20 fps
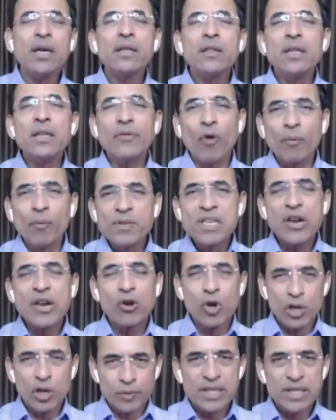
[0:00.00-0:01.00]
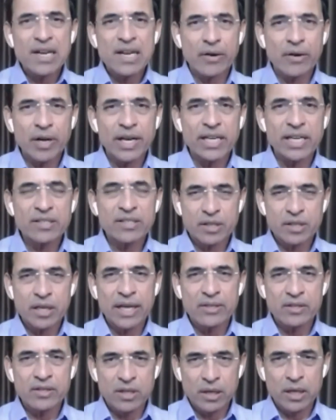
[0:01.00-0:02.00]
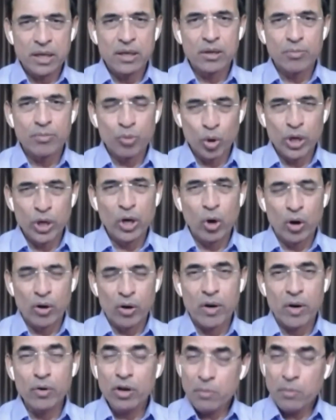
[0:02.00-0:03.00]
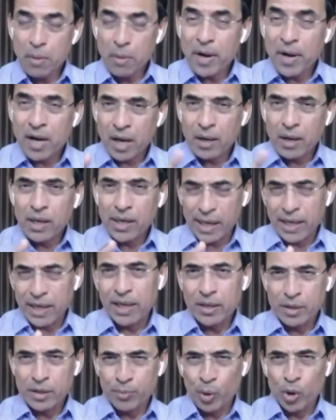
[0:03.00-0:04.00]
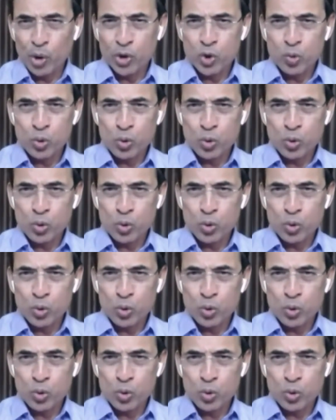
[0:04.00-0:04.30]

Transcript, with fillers: They've obviously gone with Curran as the bowling all-rounder. Remember, Curran can hit the ball too.